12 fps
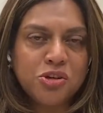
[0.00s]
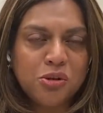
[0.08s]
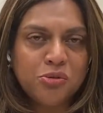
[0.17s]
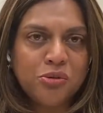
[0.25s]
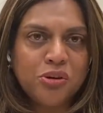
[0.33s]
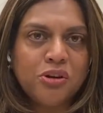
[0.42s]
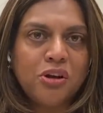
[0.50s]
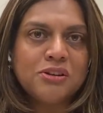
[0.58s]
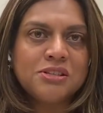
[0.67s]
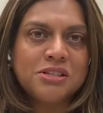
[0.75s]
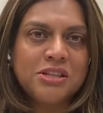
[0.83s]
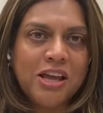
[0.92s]
children
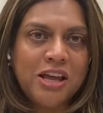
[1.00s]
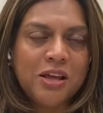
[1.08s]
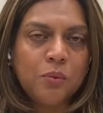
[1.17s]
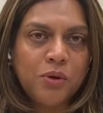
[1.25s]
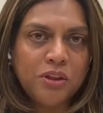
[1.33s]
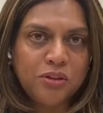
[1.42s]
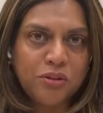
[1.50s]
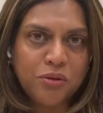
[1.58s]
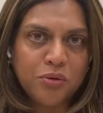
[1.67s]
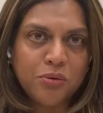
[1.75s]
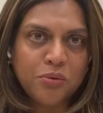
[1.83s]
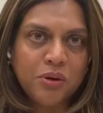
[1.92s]
are staying with
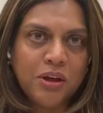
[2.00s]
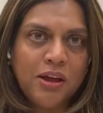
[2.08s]
you.